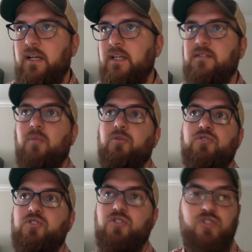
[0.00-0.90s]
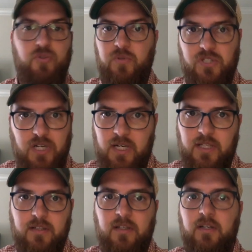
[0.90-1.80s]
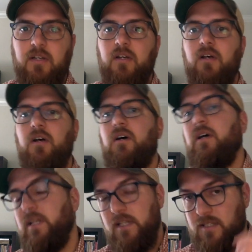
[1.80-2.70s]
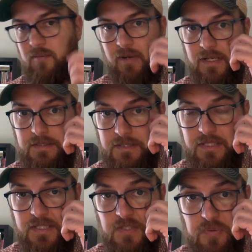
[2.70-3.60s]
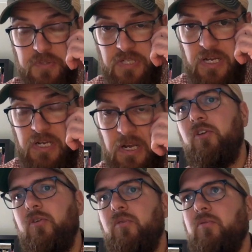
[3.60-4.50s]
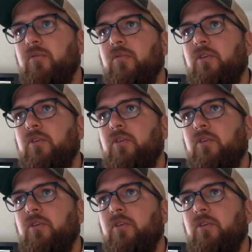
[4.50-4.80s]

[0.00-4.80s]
It's almost suicide, and in some cases it is suicide to,